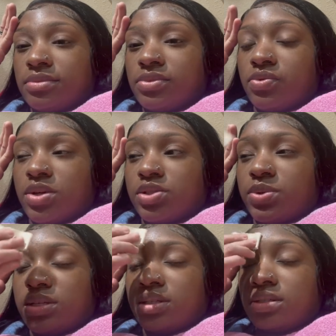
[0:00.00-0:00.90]

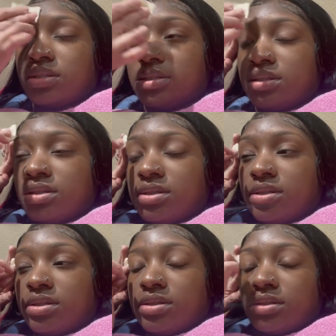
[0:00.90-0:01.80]
120? 220
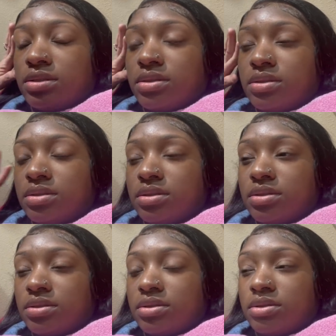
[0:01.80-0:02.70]
together.
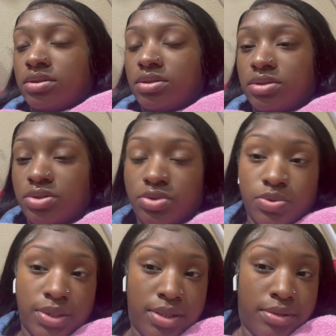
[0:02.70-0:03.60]
Everything.
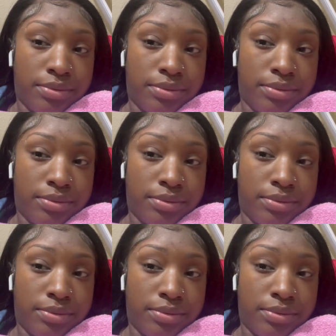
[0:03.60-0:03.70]
220?